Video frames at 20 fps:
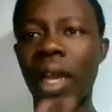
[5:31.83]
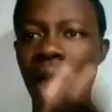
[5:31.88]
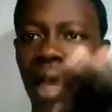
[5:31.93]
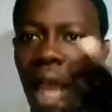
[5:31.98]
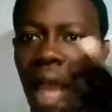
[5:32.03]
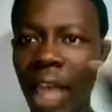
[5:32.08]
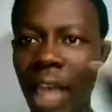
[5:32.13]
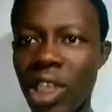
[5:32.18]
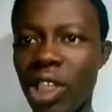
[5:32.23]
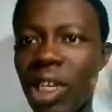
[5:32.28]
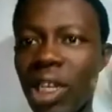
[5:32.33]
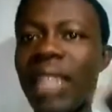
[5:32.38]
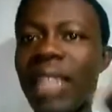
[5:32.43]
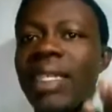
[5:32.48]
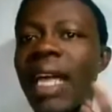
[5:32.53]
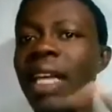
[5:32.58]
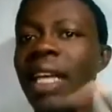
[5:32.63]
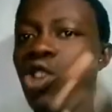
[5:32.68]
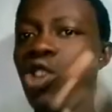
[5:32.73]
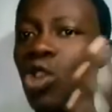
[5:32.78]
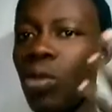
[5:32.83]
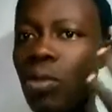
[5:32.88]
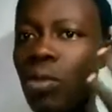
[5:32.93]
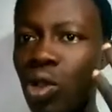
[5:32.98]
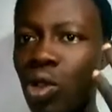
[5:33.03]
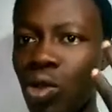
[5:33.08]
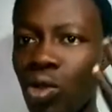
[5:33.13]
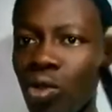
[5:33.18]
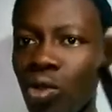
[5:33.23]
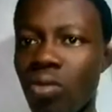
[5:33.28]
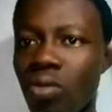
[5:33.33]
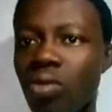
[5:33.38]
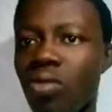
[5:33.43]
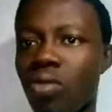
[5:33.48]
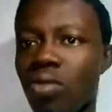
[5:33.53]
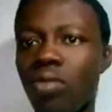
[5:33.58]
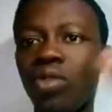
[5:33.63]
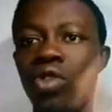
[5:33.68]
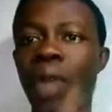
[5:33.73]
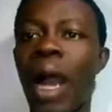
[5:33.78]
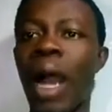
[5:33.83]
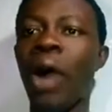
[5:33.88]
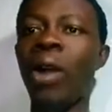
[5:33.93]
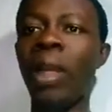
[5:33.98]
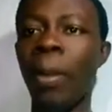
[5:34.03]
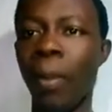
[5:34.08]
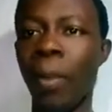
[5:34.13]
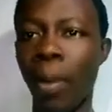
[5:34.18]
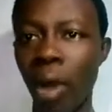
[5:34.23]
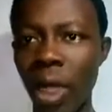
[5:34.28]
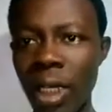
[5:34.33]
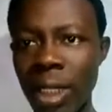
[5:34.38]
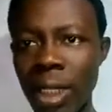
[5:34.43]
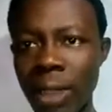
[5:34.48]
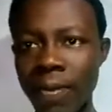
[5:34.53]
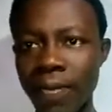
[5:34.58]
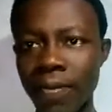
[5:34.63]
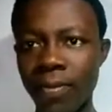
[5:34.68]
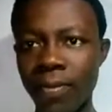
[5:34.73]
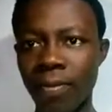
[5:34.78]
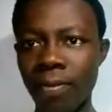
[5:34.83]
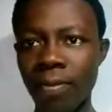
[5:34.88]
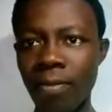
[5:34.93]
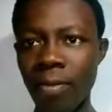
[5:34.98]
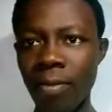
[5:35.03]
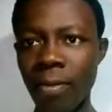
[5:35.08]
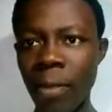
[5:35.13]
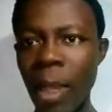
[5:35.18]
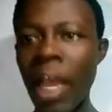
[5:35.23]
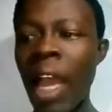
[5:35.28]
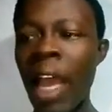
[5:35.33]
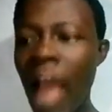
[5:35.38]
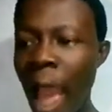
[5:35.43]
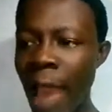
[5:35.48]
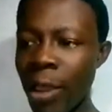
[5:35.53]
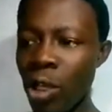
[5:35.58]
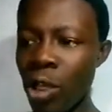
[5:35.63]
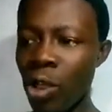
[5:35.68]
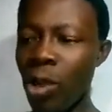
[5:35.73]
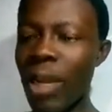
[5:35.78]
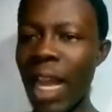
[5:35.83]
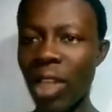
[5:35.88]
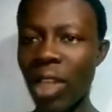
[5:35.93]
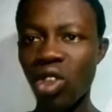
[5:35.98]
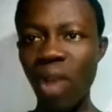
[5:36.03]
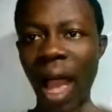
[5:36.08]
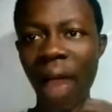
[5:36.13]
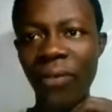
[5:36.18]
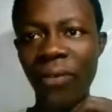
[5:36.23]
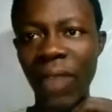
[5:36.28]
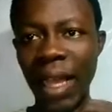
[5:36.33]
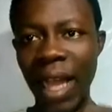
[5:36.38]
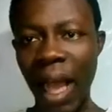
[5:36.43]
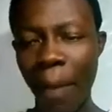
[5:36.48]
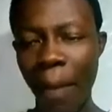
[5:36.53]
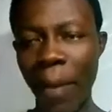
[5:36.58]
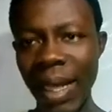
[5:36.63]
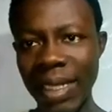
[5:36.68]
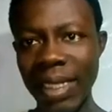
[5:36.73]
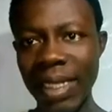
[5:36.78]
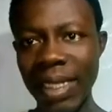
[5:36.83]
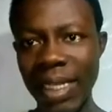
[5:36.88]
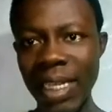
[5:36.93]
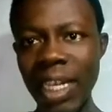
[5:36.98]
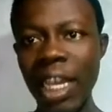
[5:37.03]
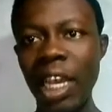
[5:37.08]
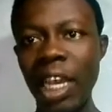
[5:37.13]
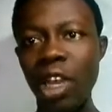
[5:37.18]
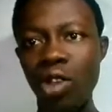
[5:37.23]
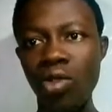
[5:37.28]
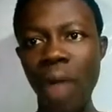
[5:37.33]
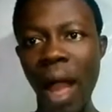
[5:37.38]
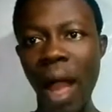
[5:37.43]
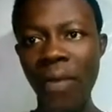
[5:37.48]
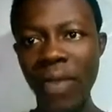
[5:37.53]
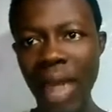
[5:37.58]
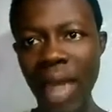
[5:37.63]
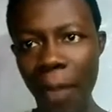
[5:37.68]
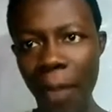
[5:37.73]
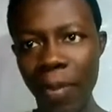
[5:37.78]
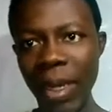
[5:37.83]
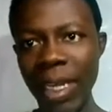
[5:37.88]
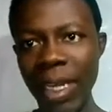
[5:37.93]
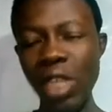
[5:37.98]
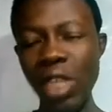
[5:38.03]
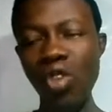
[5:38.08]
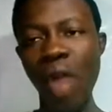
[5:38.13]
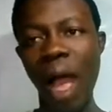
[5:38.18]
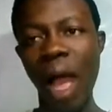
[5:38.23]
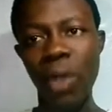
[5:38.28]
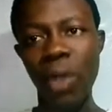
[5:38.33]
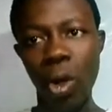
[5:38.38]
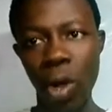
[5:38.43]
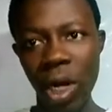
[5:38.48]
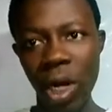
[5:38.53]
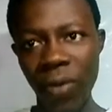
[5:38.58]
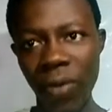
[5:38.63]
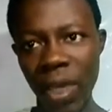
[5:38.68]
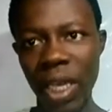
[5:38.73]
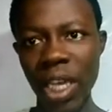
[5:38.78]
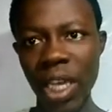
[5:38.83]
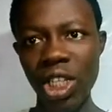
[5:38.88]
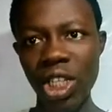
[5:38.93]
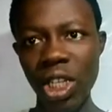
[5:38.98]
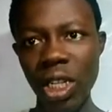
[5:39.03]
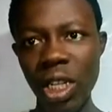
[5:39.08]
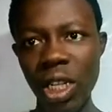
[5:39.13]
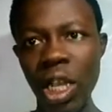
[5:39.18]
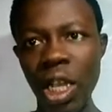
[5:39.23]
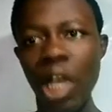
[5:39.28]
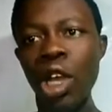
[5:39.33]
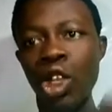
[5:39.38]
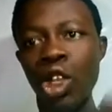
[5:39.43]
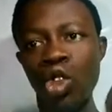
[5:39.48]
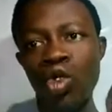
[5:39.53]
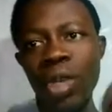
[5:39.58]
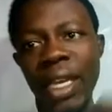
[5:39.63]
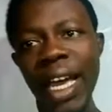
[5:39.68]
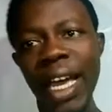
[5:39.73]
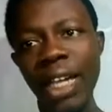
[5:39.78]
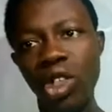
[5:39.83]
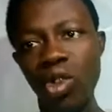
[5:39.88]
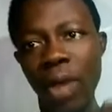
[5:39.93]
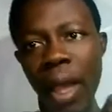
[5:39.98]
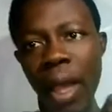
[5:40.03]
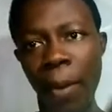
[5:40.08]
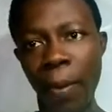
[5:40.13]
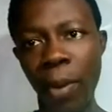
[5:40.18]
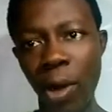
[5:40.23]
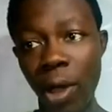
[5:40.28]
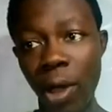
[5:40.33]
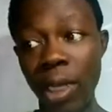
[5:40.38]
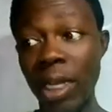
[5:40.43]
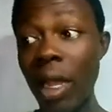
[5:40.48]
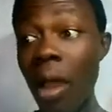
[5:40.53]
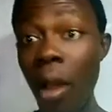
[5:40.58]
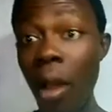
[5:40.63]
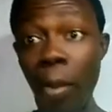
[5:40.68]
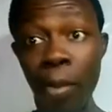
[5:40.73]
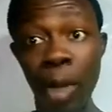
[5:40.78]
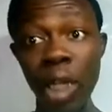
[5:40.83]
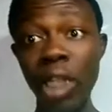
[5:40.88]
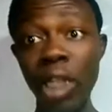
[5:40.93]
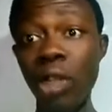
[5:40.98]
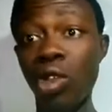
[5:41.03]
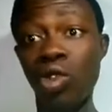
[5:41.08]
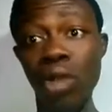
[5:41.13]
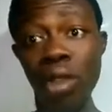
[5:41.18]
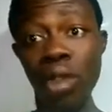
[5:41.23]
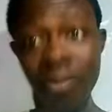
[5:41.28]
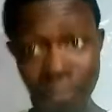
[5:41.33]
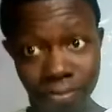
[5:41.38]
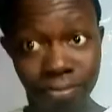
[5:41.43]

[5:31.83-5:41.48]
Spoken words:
Let's assume you are unemployed, and you know that you have the capacity, you have the ability, you have the qualification to get you employed, but due to the